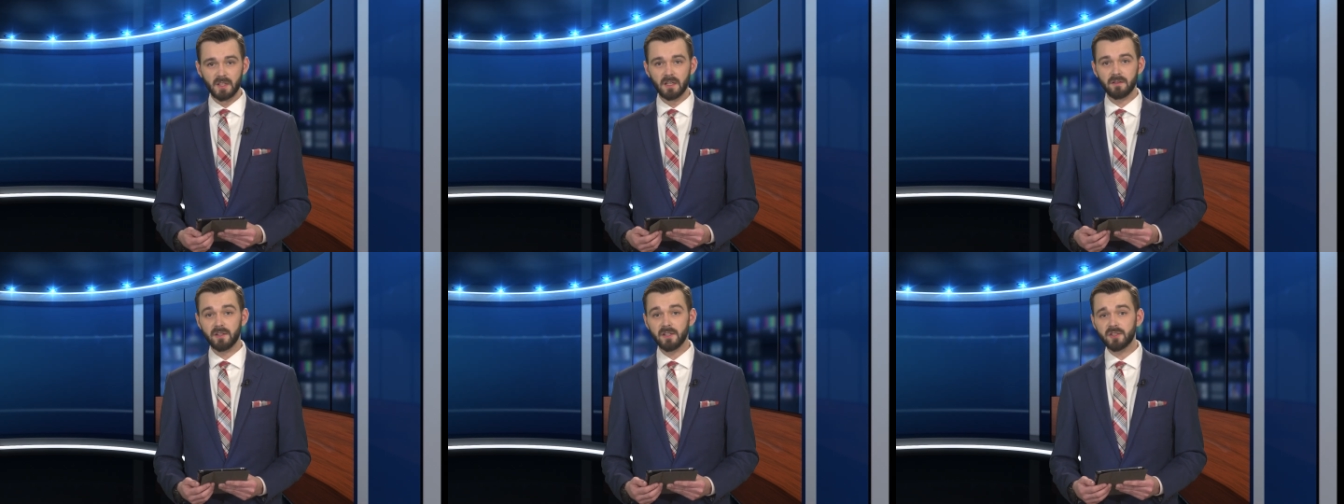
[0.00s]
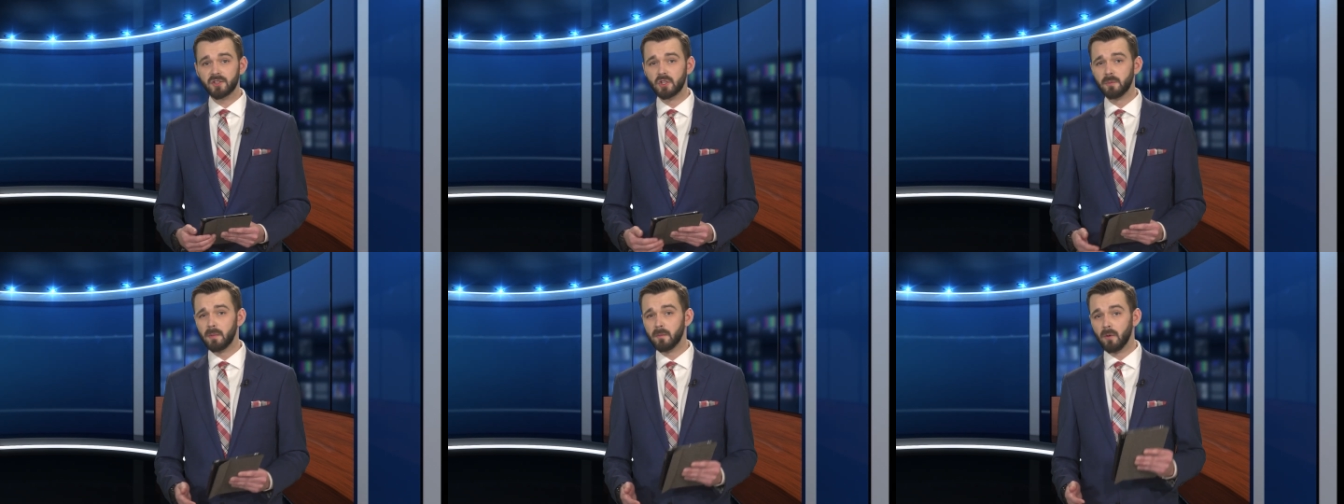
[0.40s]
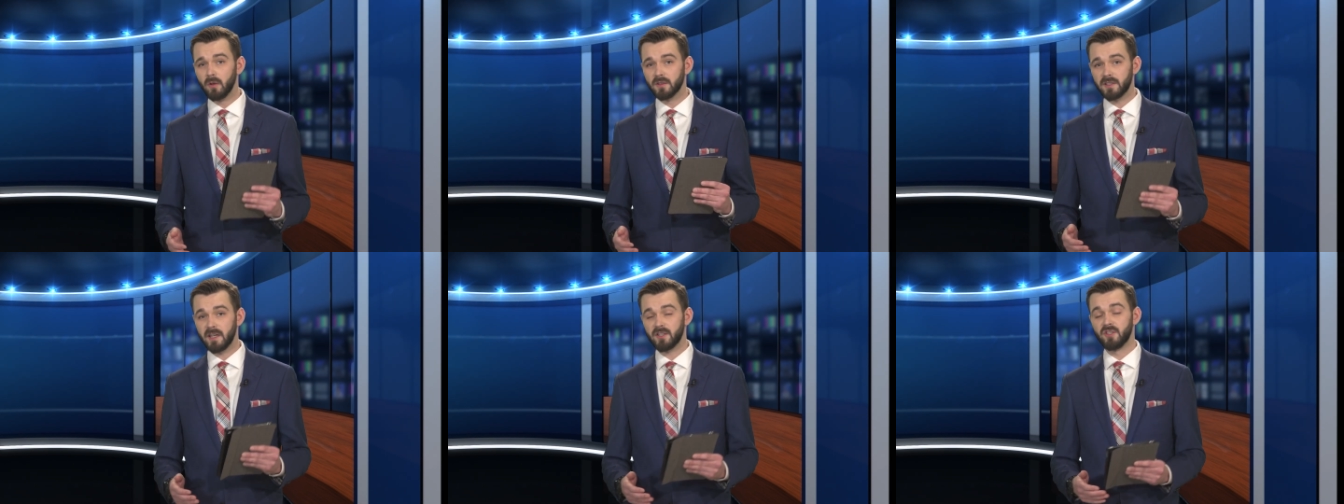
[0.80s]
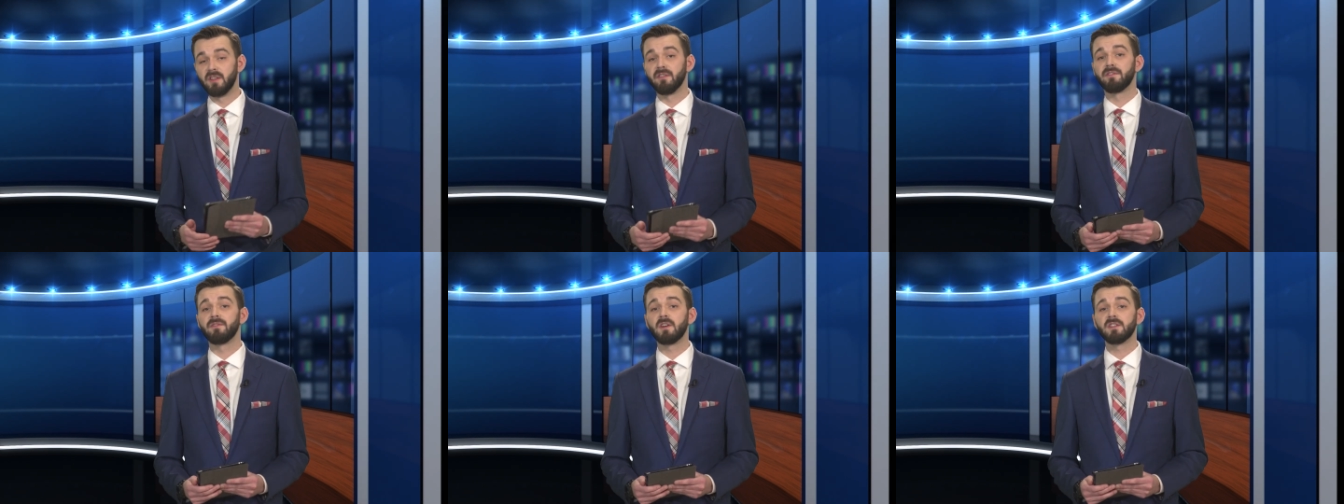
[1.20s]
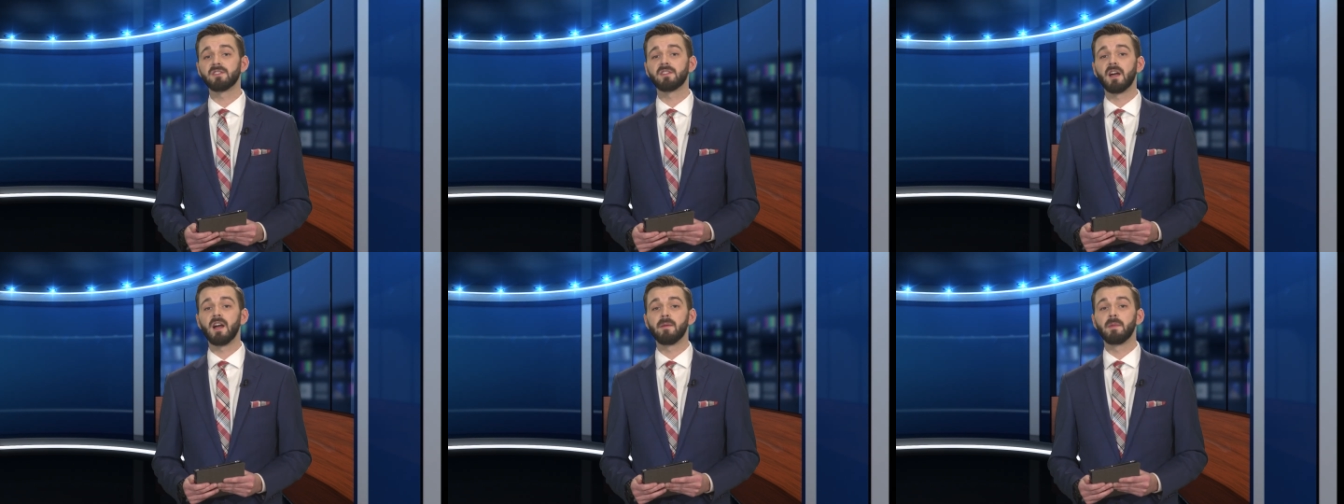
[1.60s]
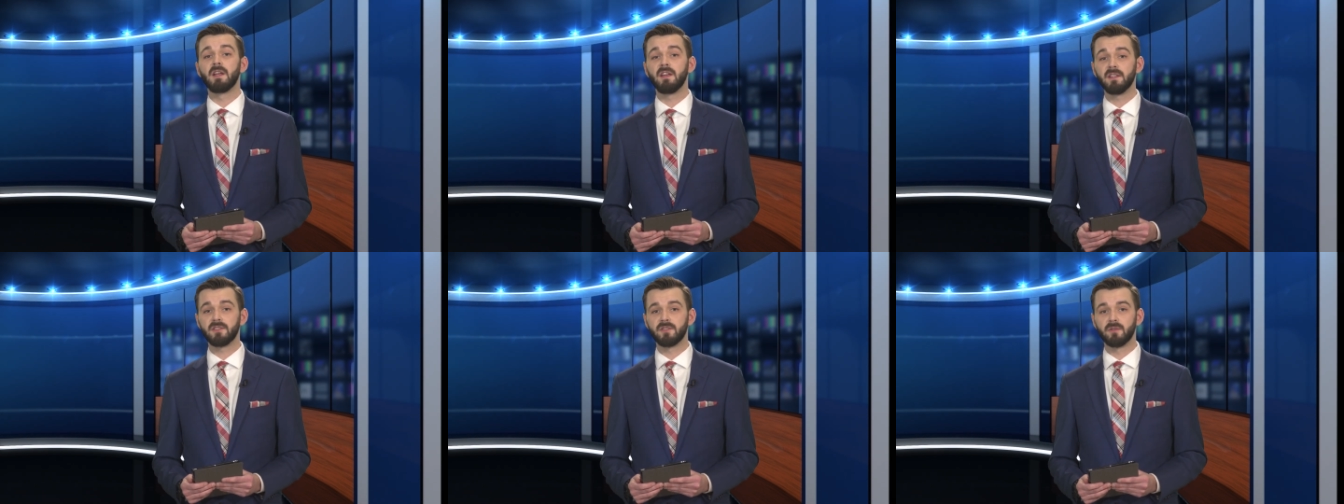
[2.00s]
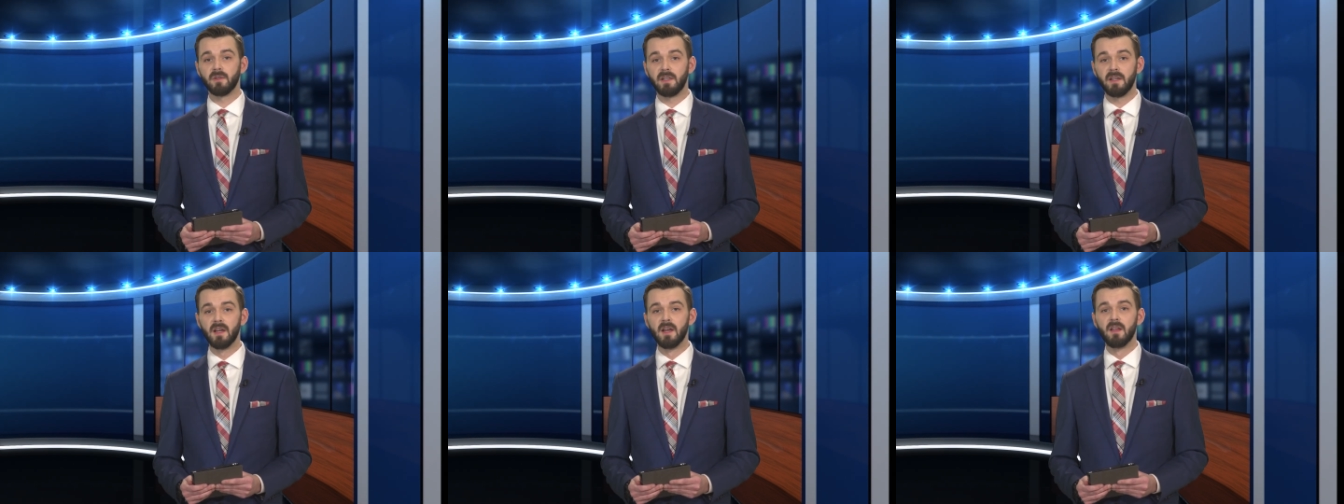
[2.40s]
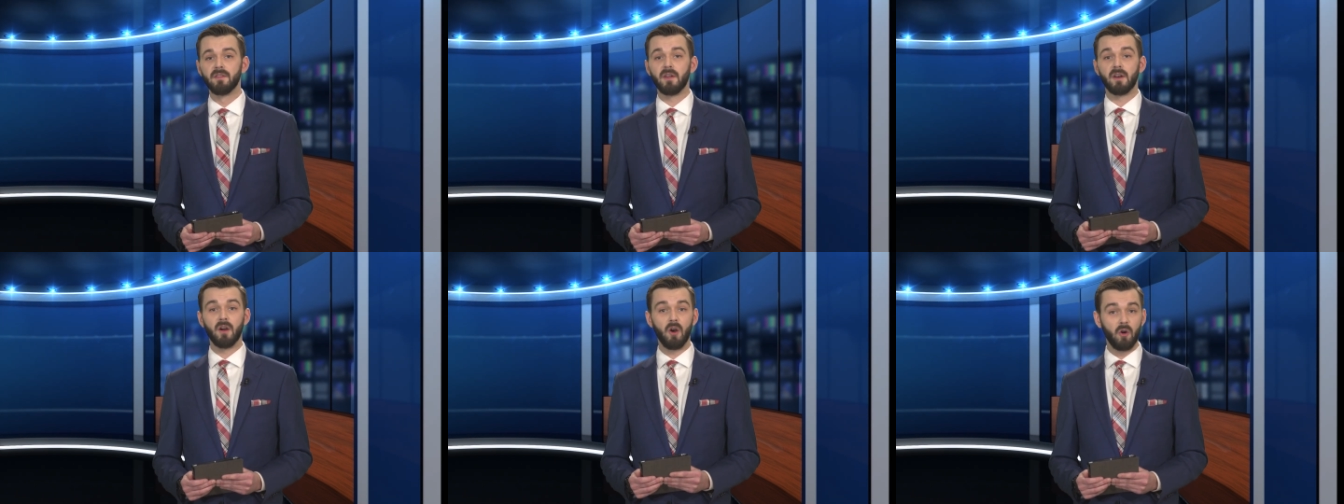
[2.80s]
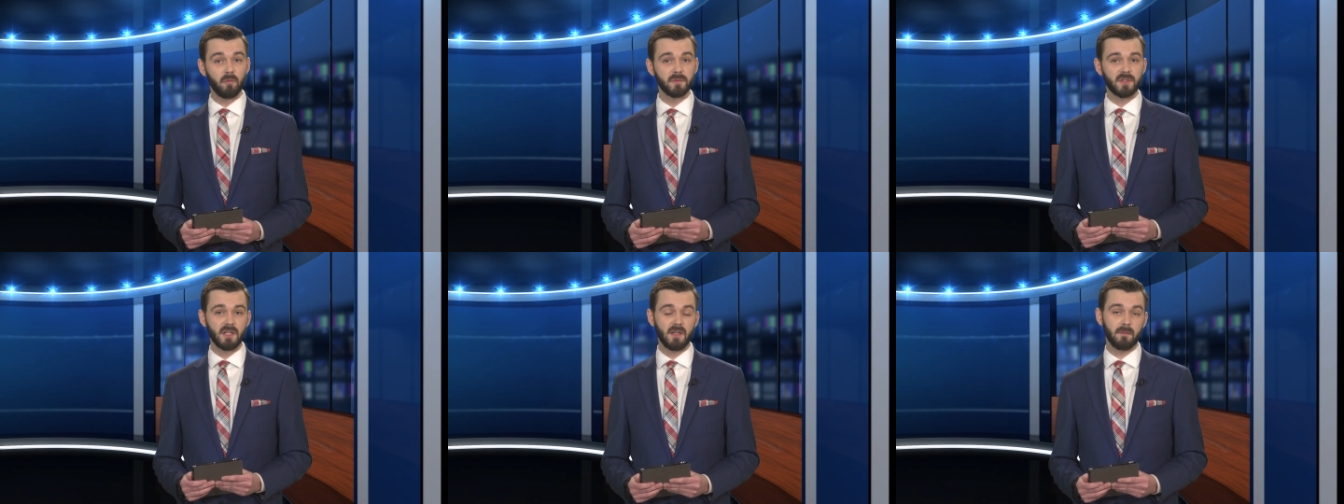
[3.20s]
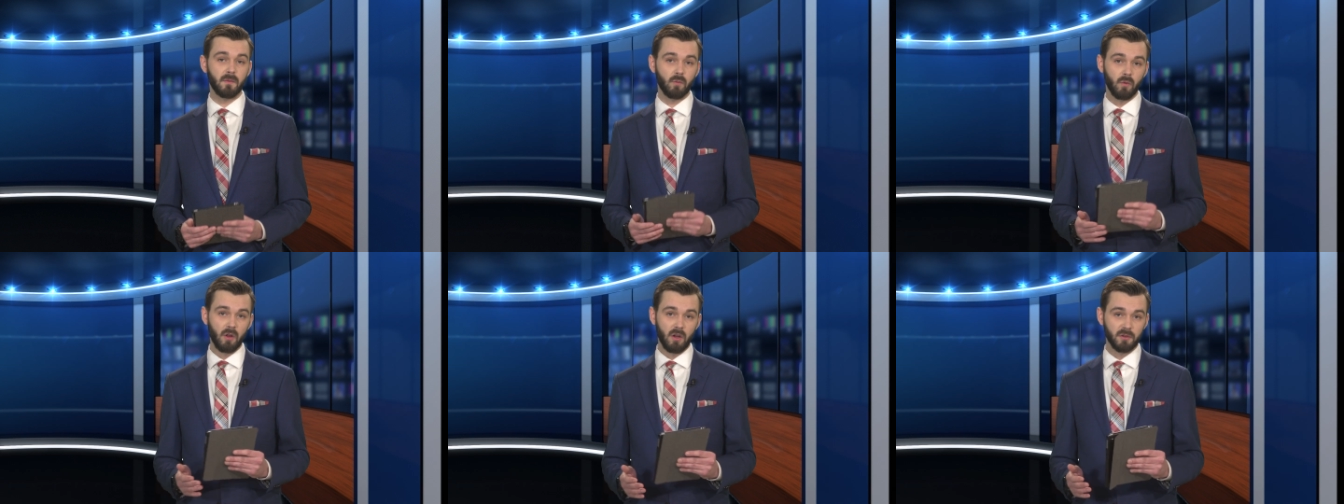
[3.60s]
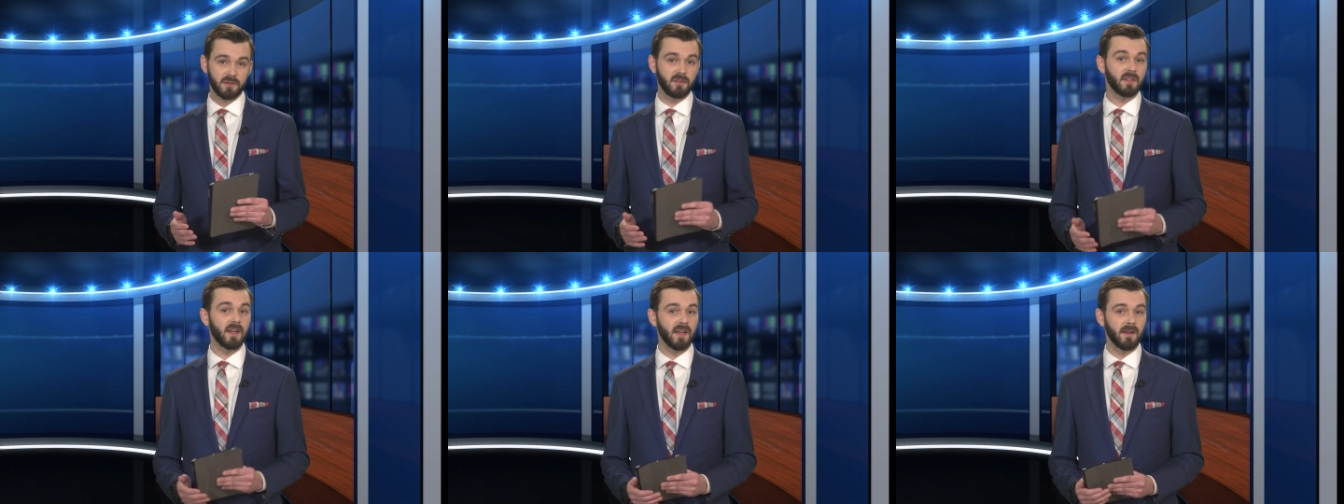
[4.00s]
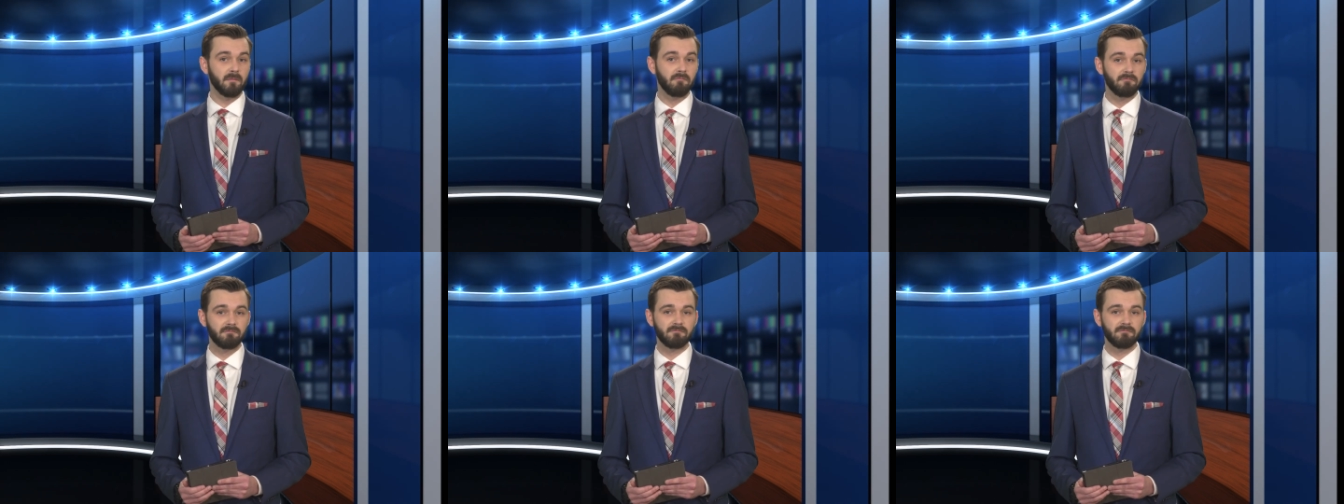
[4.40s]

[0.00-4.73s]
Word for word: This Super Bowl is actually the first time in history that a home team will host the game.